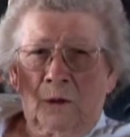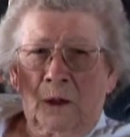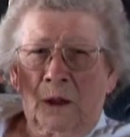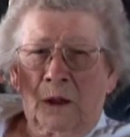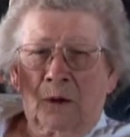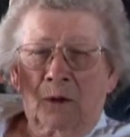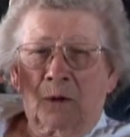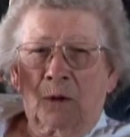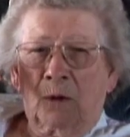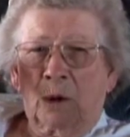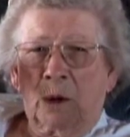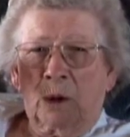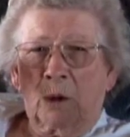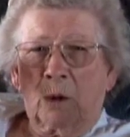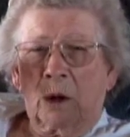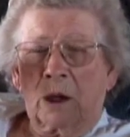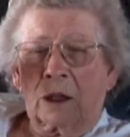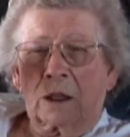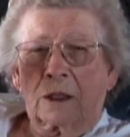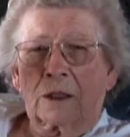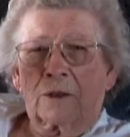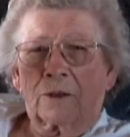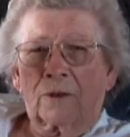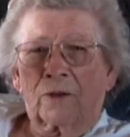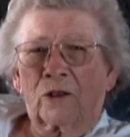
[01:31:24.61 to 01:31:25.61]
we we
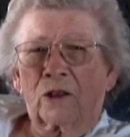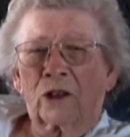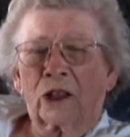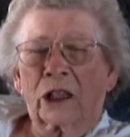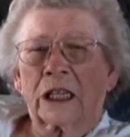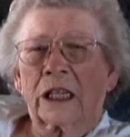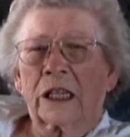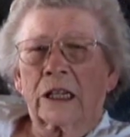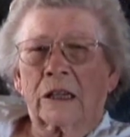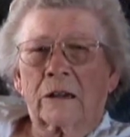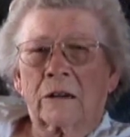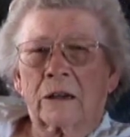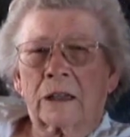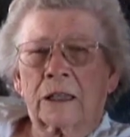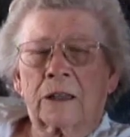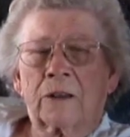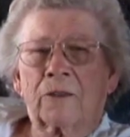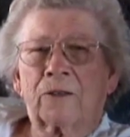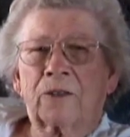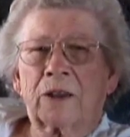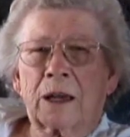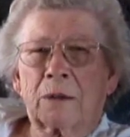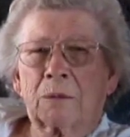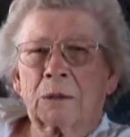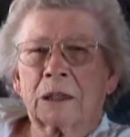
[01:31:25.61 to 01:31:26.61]
worked for a year in
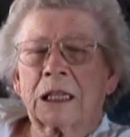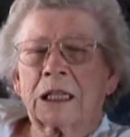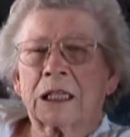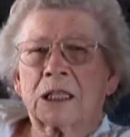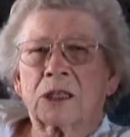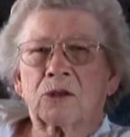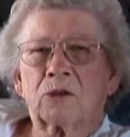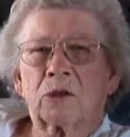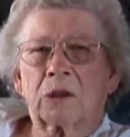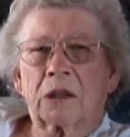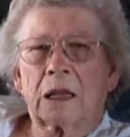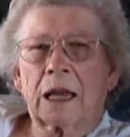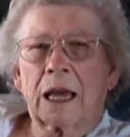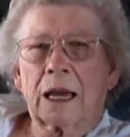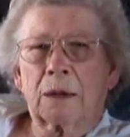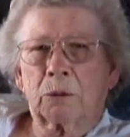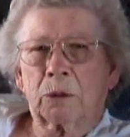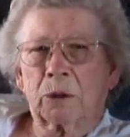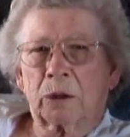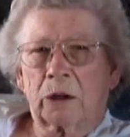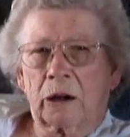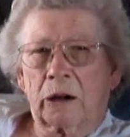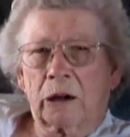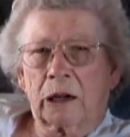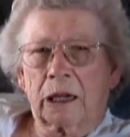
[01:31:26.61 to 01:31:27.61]
the family history
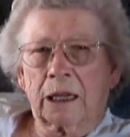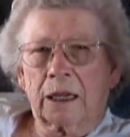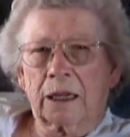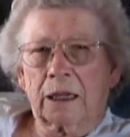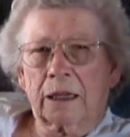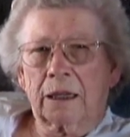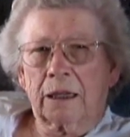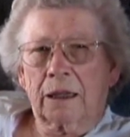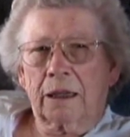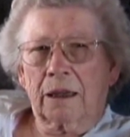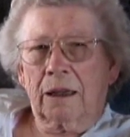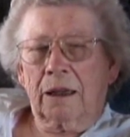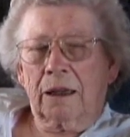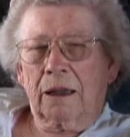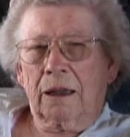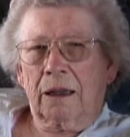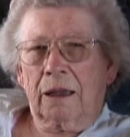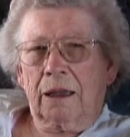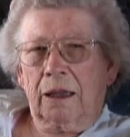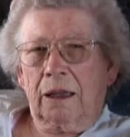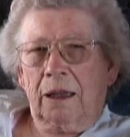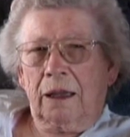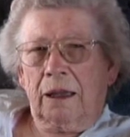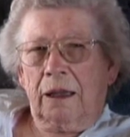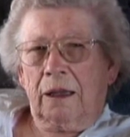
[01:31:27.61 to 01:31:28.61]
library.
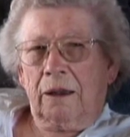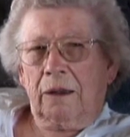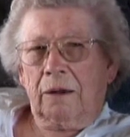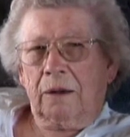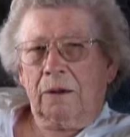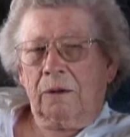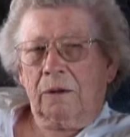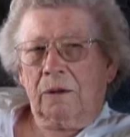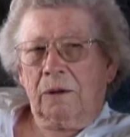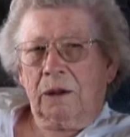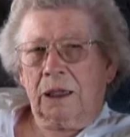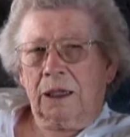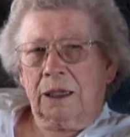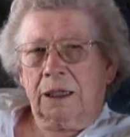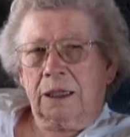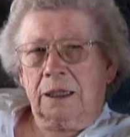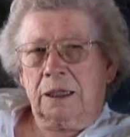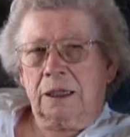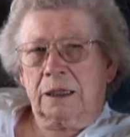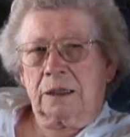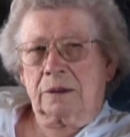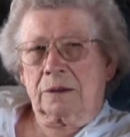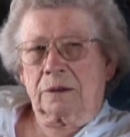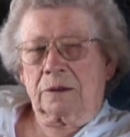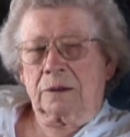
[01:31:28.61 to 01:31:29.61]

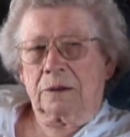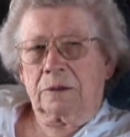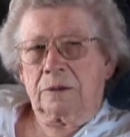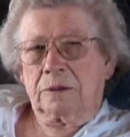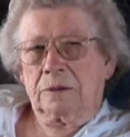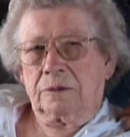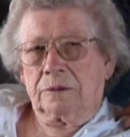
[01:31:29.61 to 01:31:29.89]
We uh,